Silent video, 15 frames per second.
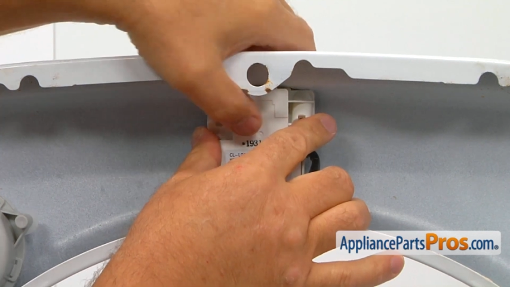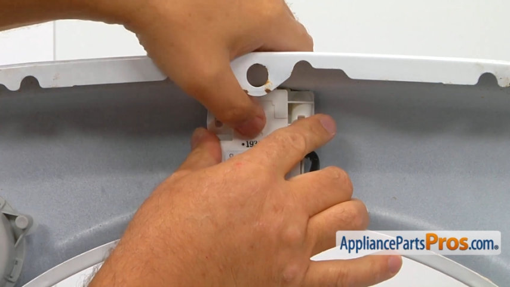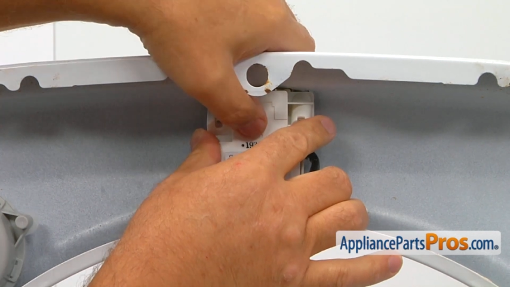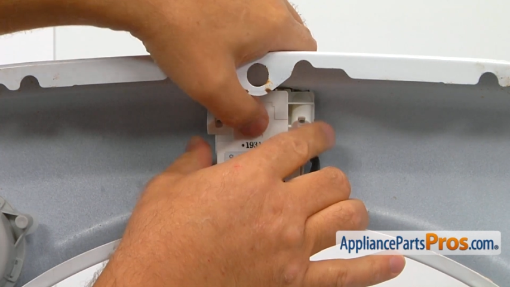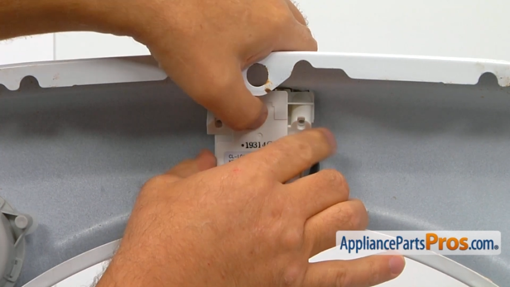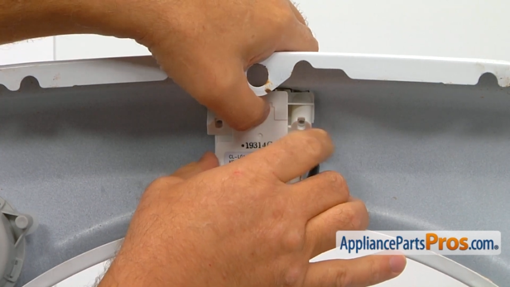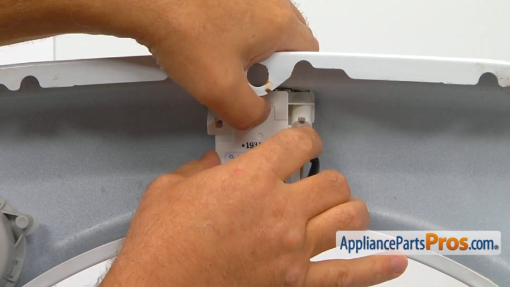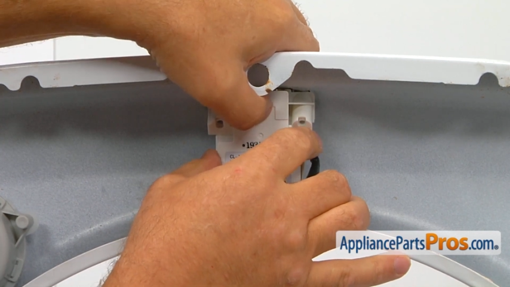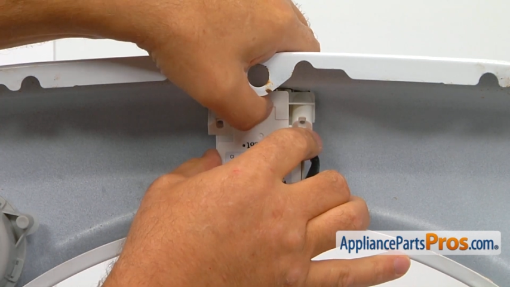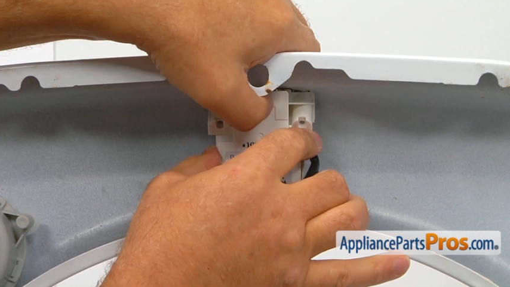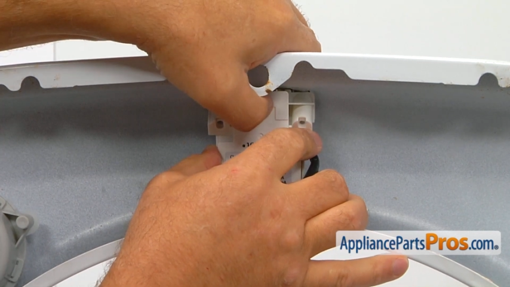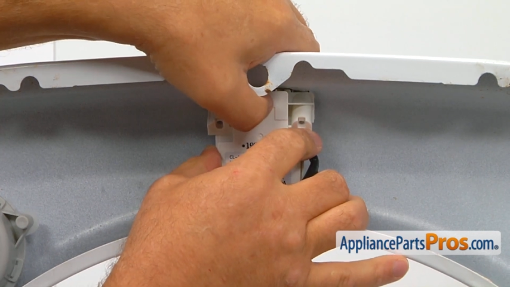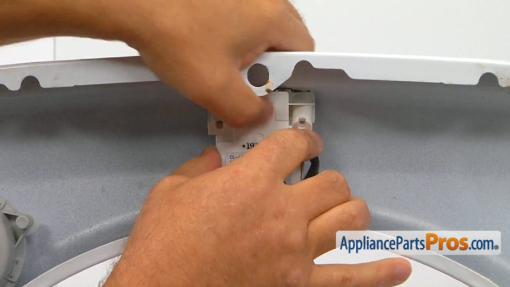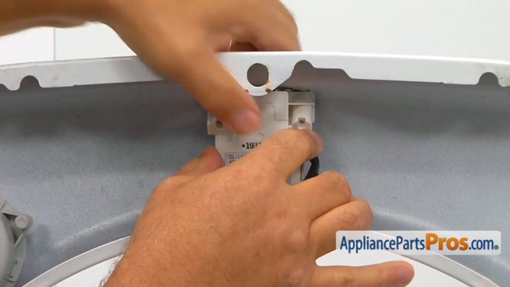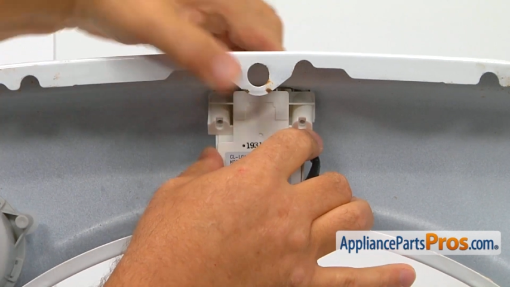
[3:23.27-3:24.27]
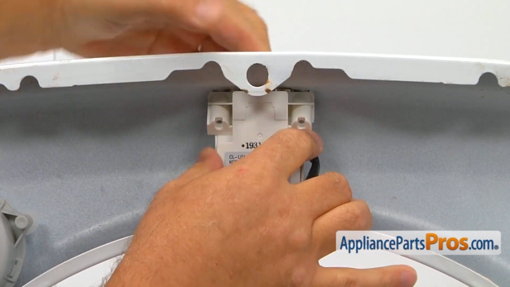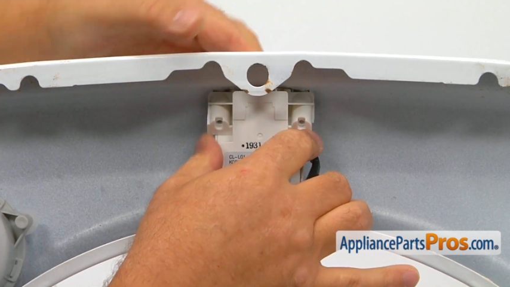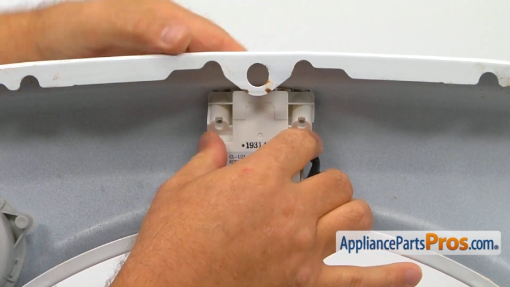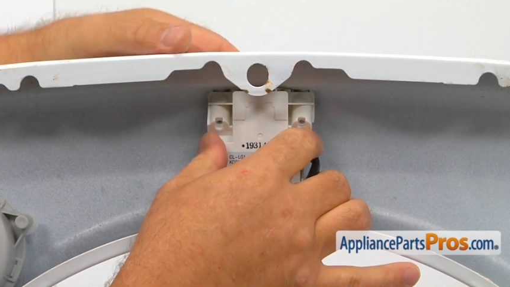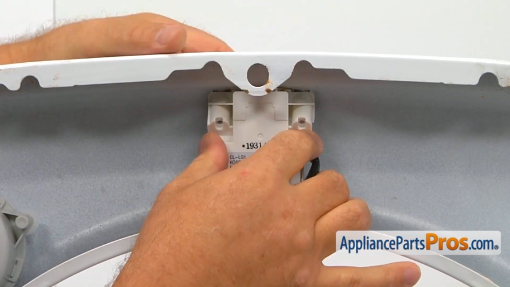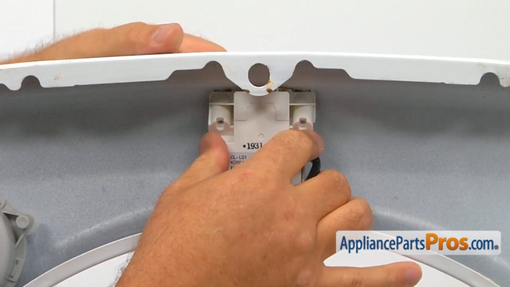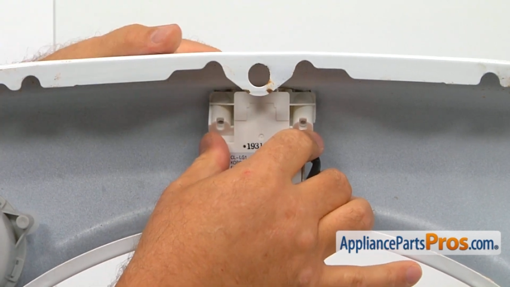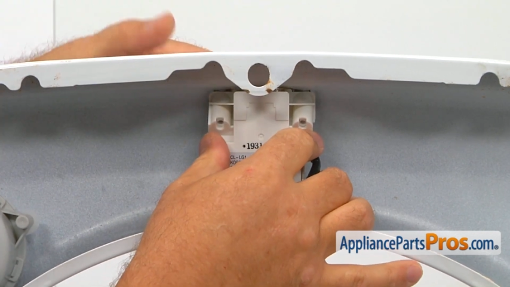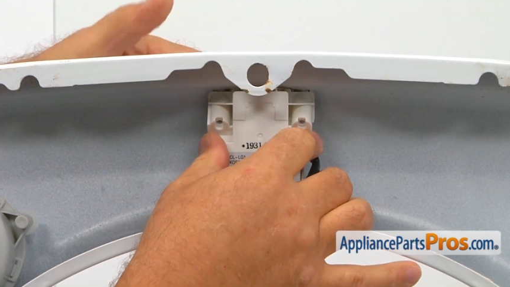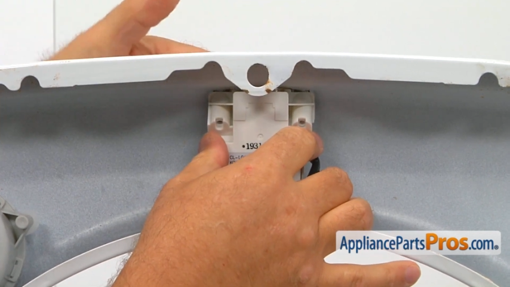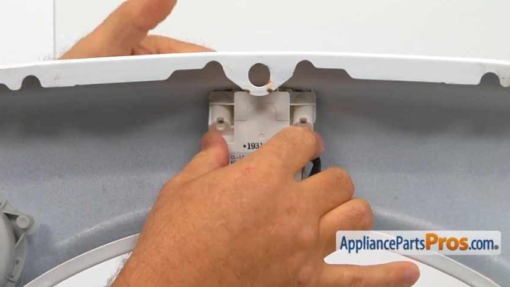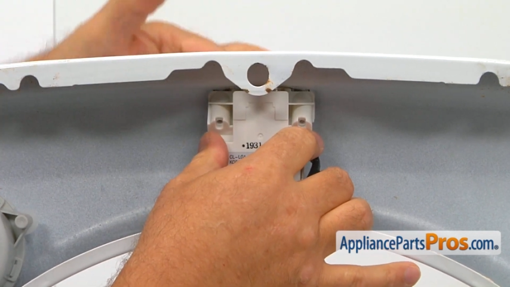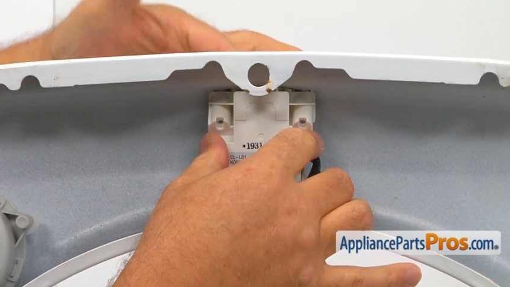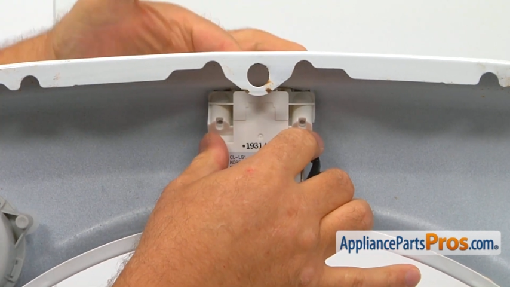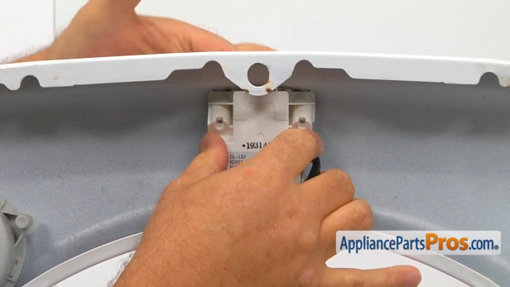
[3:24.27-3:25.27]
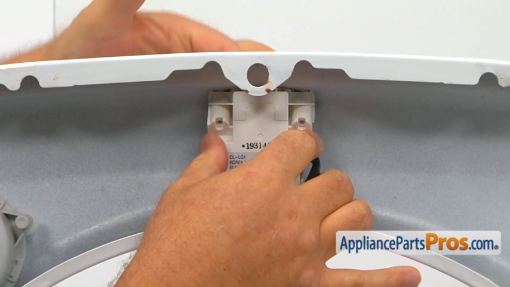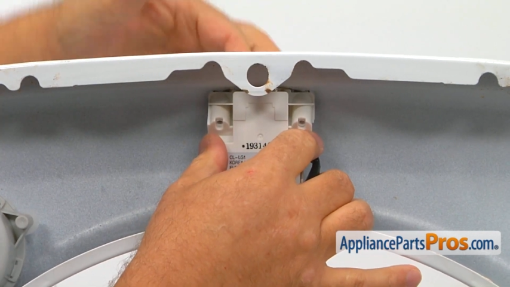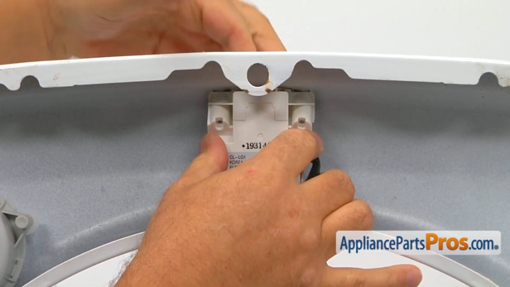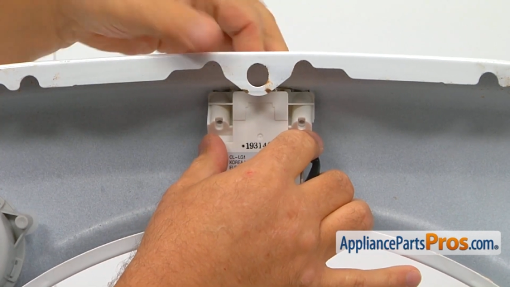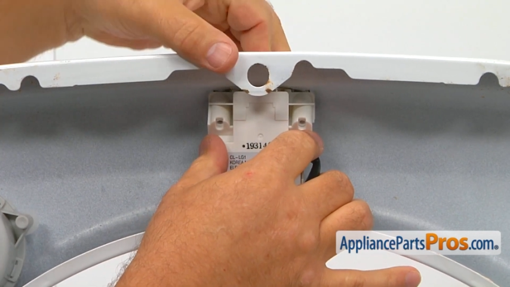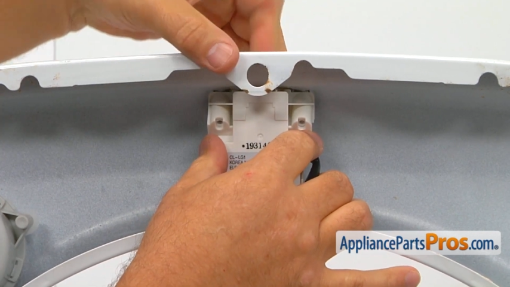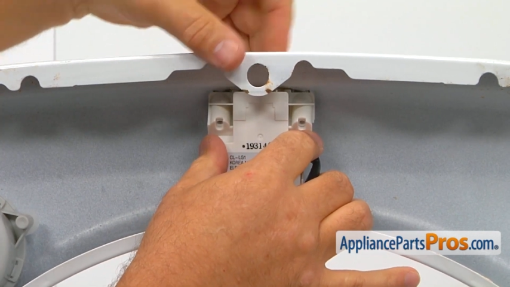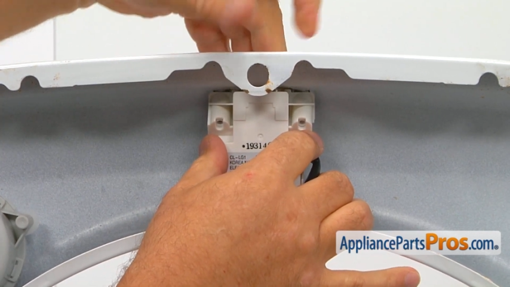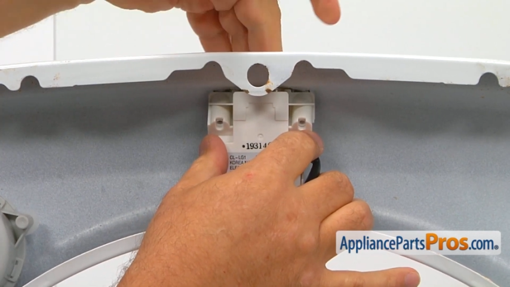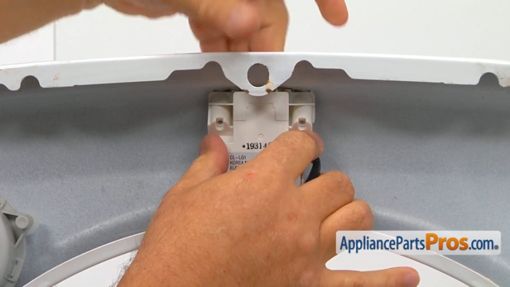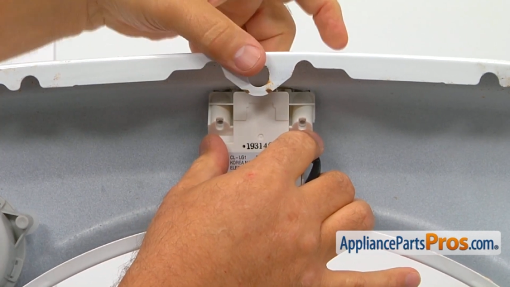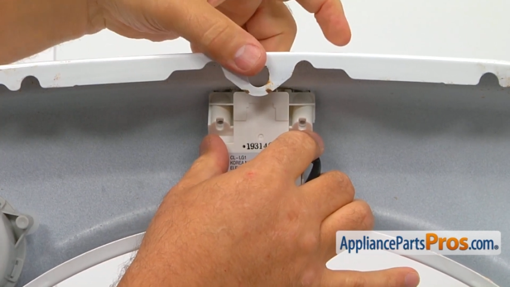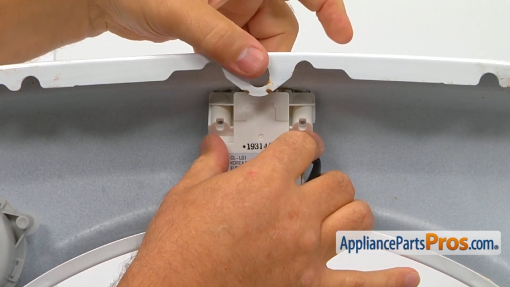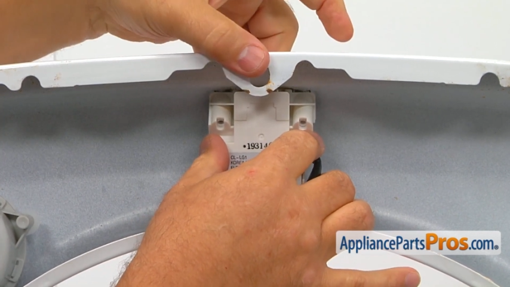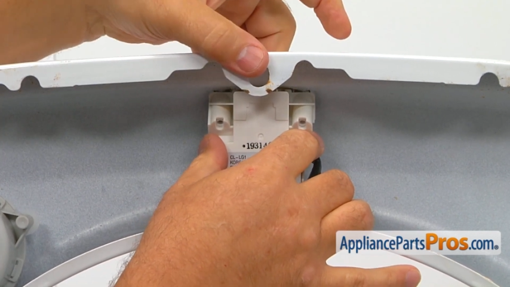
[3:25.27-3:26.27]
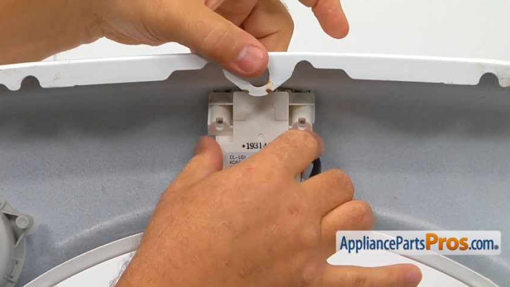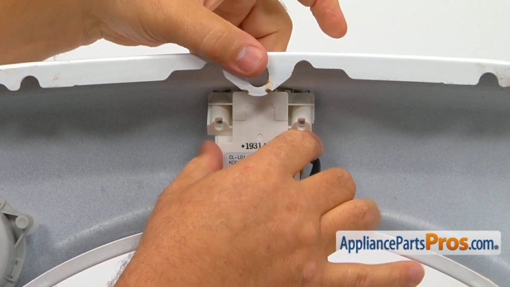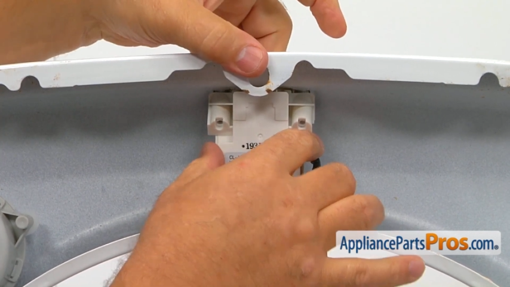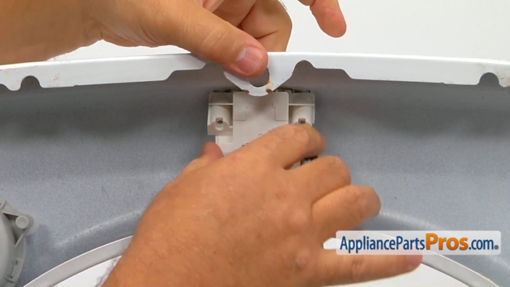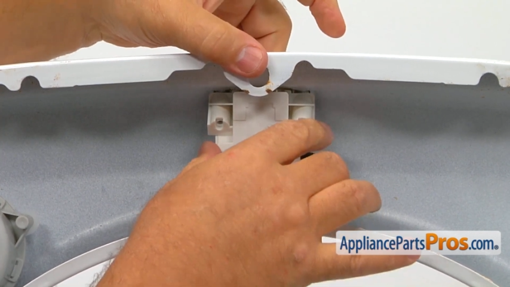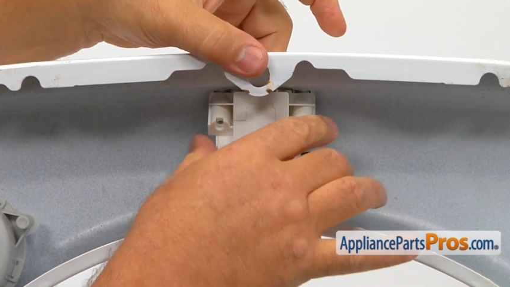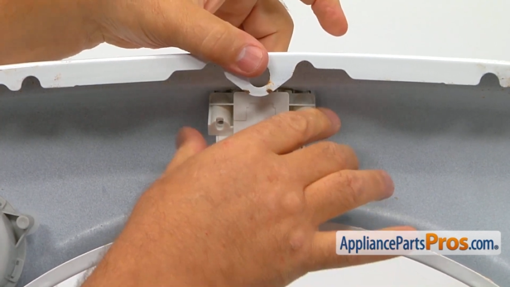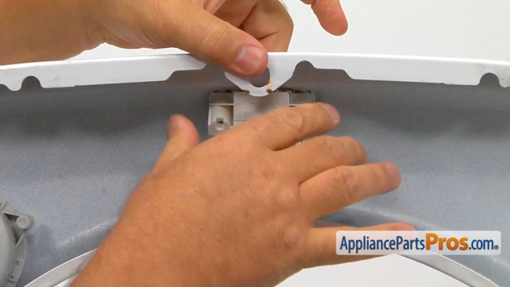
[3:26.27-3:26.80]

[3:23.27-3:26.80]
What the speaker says: [unreadable: no face in view]